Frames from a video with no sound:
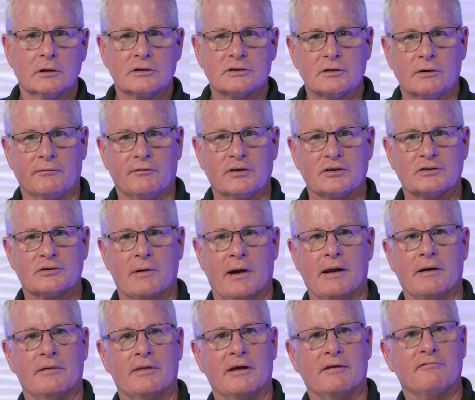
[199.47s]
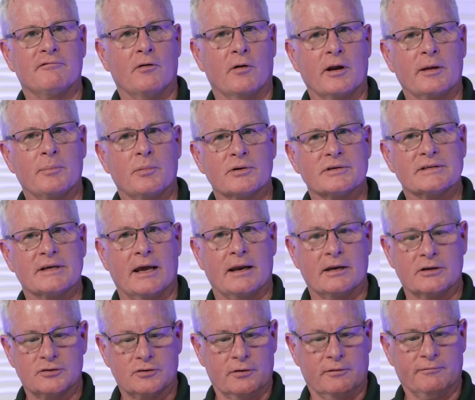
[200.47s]
So if it's greater than
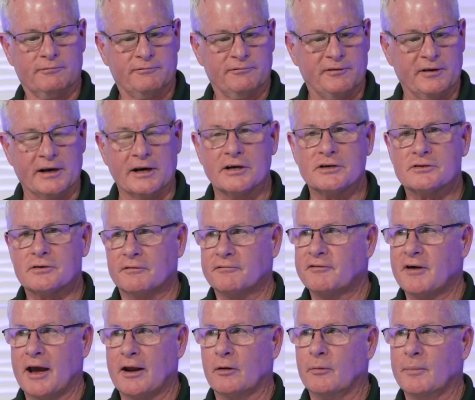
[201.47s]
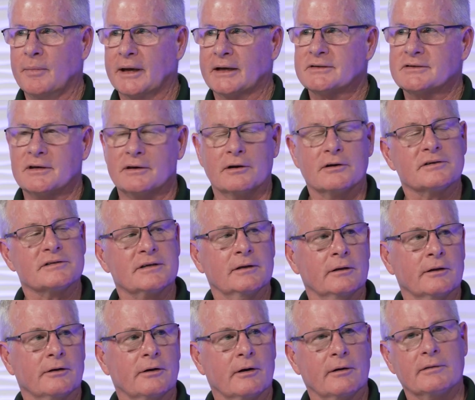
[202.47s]
40% as your finished or final mix in your
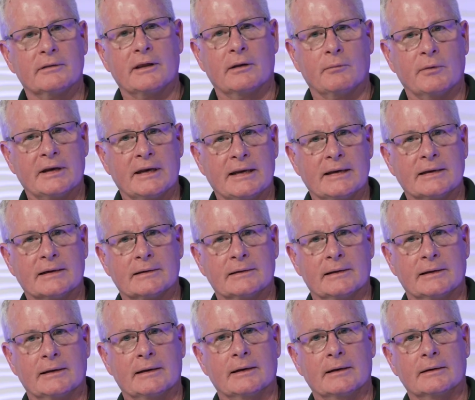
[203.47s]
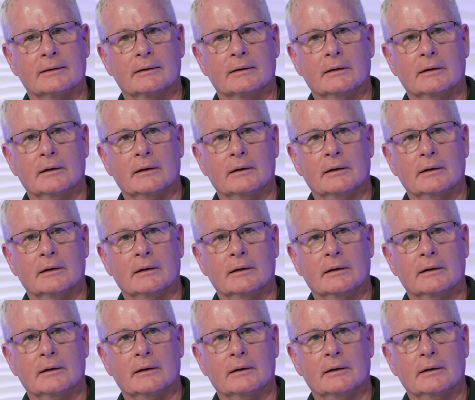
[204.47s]
cylinder, then we need to clean it.